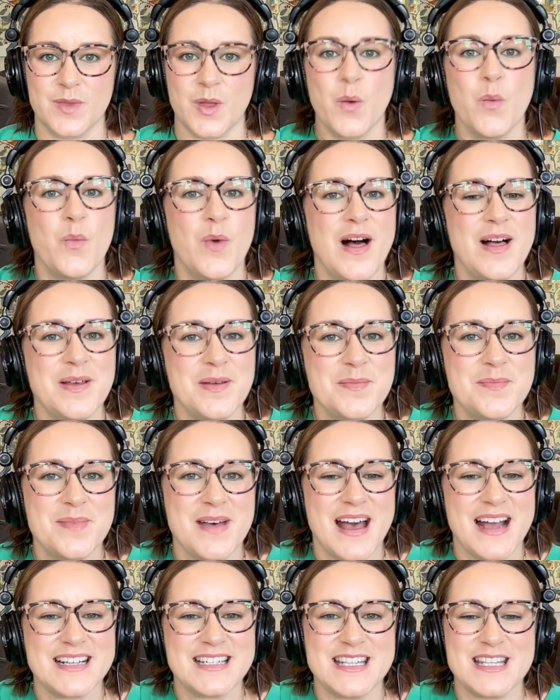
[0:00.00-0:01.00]
Welcome
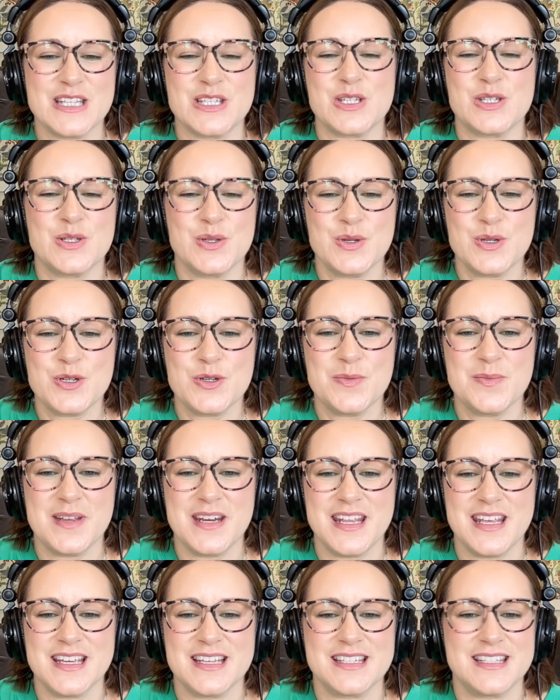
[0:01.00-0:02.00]
back to the Social
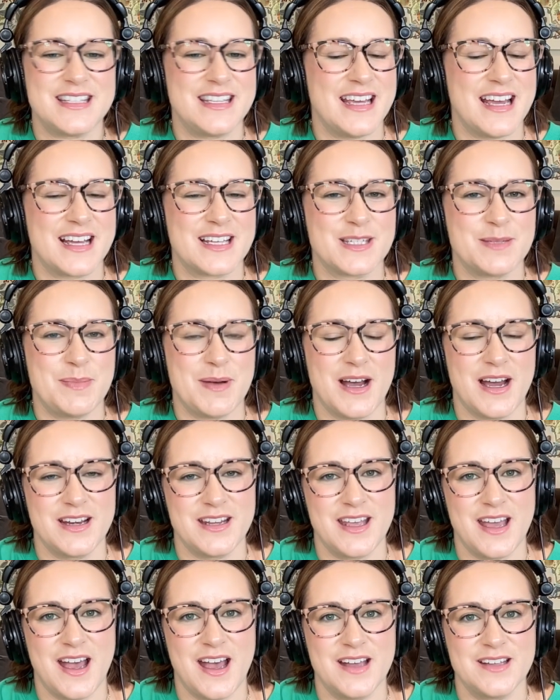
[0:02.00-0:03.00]
Media CX
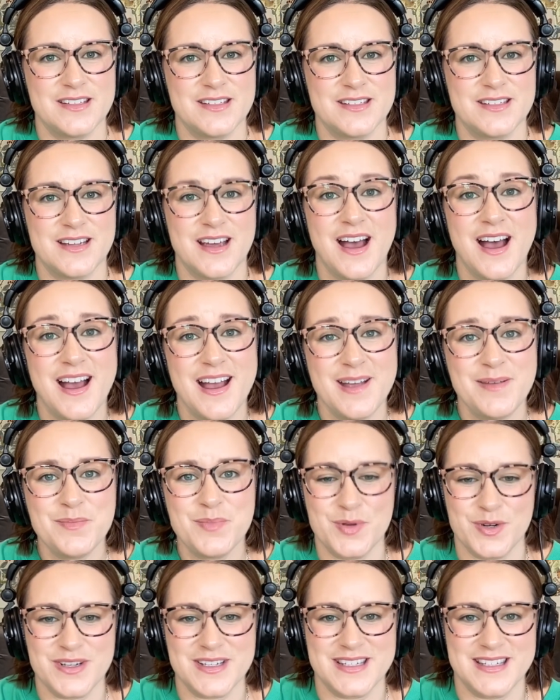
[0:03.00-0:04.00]
Podcast. I'm
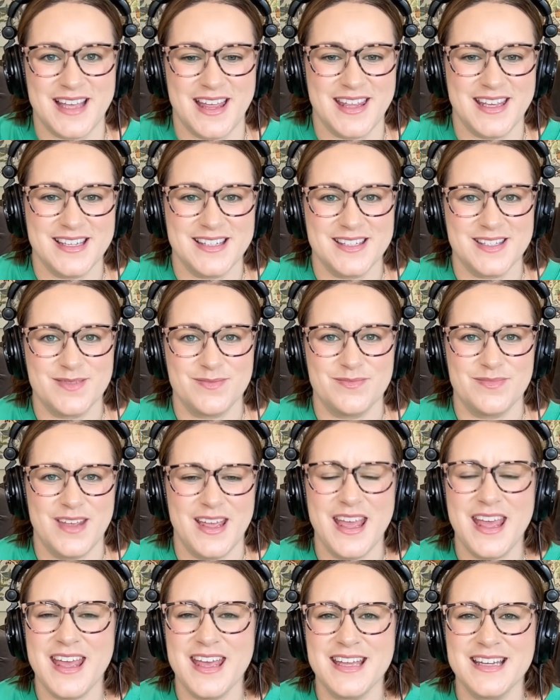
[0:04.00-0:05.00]
Brooke Sellas,
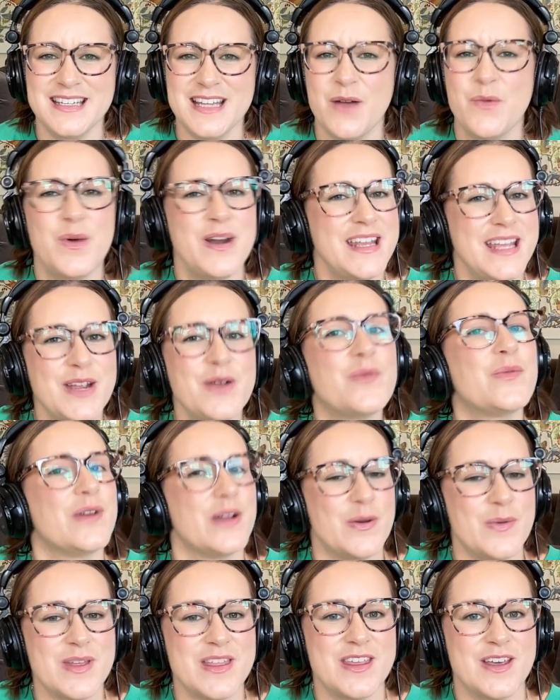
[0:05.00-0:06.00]
and I want to get
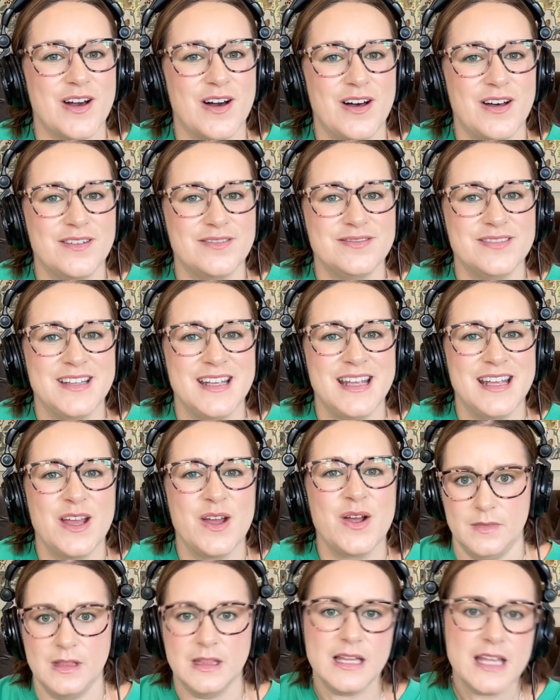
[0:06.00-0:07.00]
real with y'all.
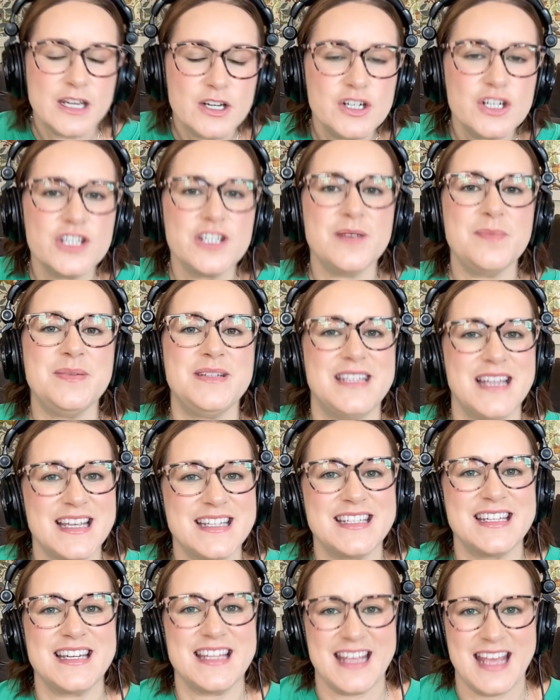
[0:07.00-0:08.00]
Leadership
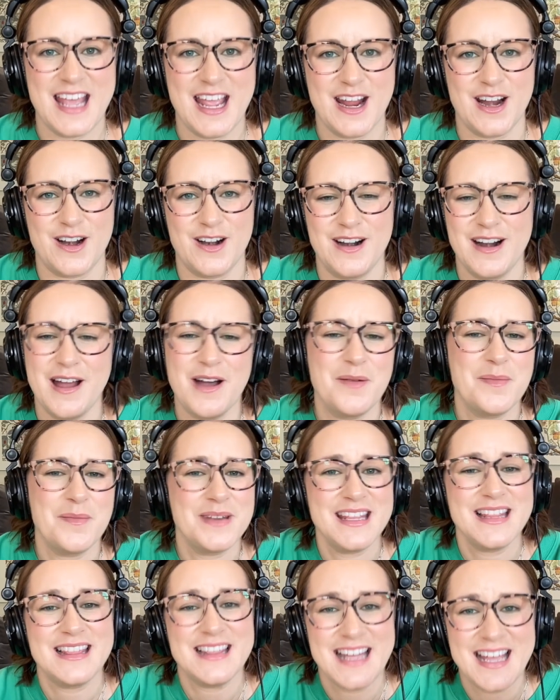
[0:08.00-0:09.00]
doesn't care how
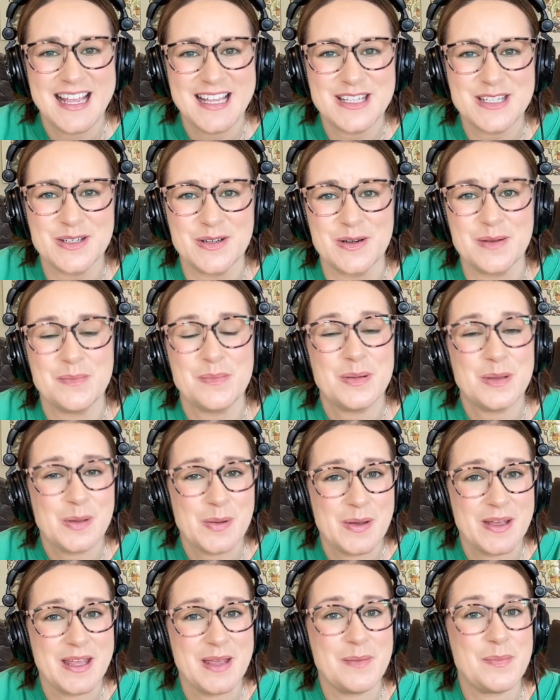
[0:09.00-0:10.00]
many likes your
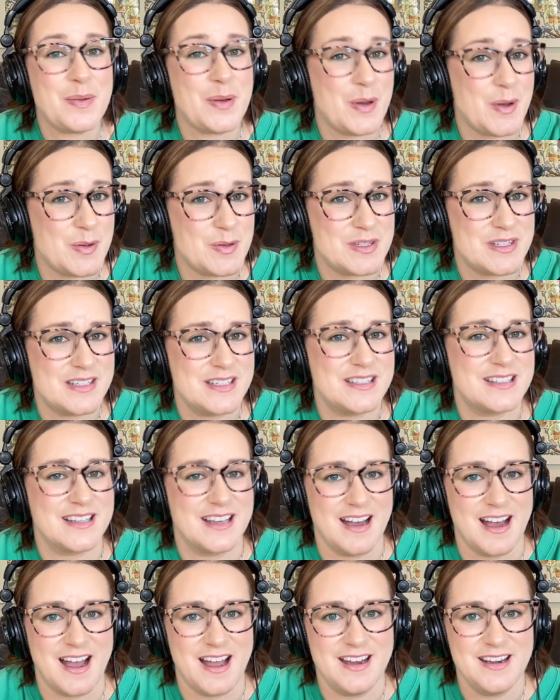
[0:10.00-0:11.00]
employee posts
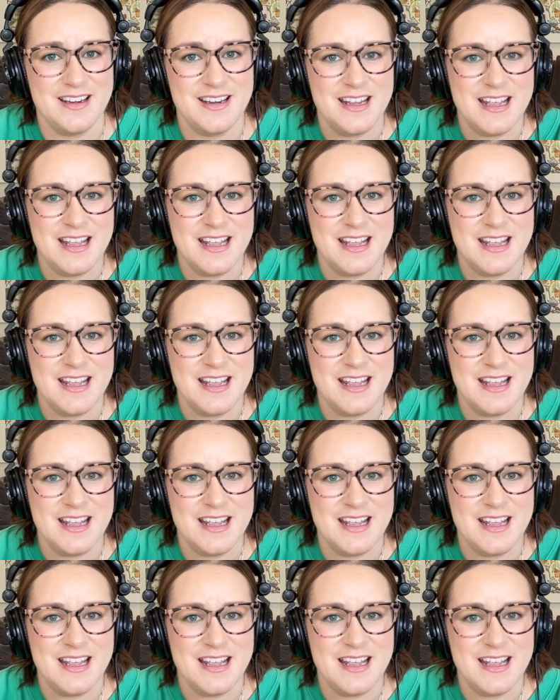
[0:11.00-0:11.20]
got.